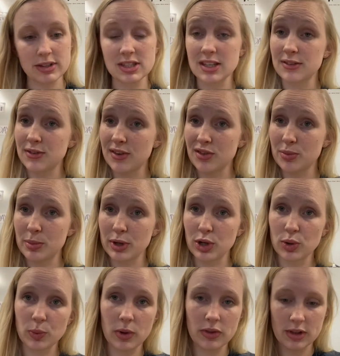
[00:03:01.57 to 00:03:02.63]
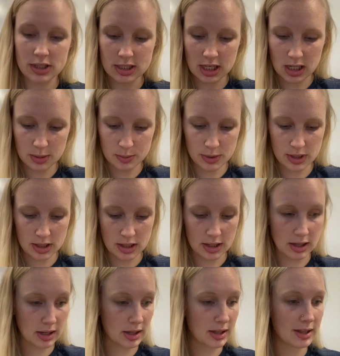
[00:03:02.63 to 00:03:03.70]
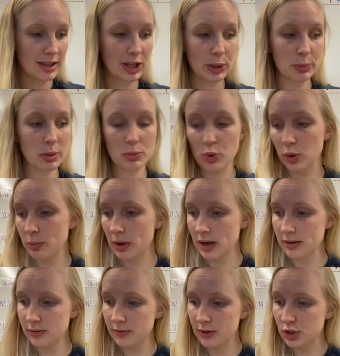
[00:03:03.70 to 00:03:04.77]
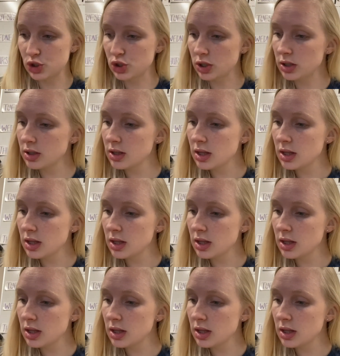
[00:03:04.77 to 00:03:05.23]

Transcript: if you have a bigger one, that's going to be a little bit more beneficial.